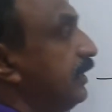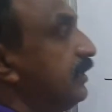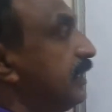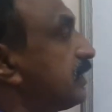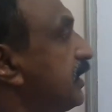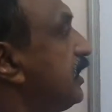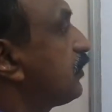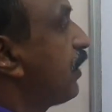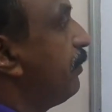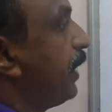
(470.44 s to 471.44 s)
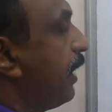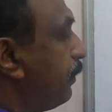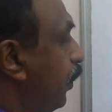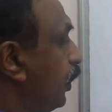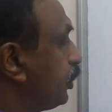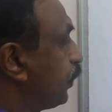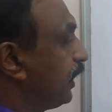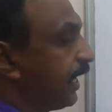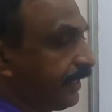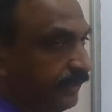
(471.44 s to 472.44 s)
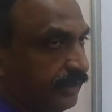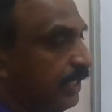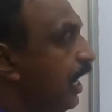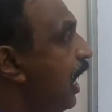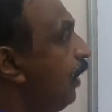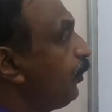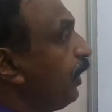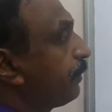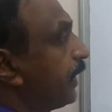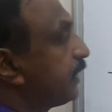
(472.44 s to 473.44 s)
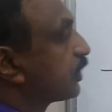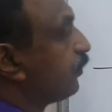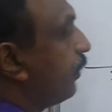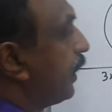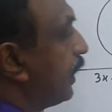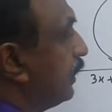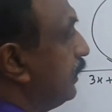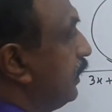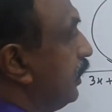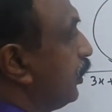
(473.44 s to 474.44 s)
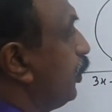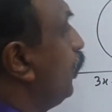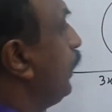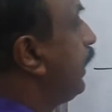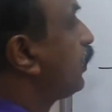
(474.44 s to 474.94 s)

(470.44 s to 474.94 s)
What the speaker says: distance from a point to a line. How do you apply this formula? You need